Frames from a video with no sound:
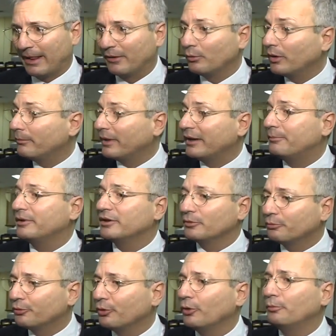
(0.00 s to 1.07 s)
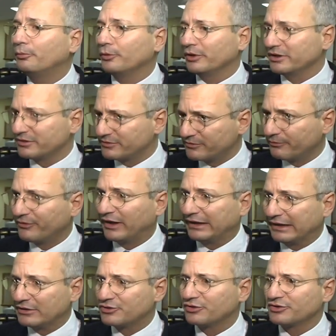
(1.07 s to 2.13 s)
and what might be an appropriate
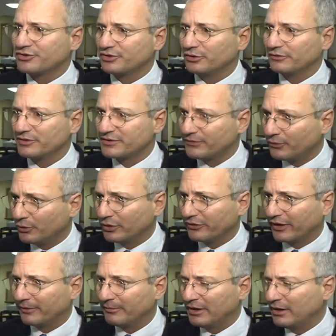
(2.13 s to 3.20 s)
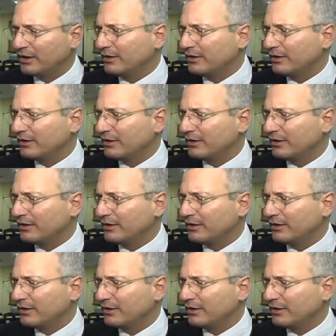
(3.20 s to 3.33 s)
financial service for them.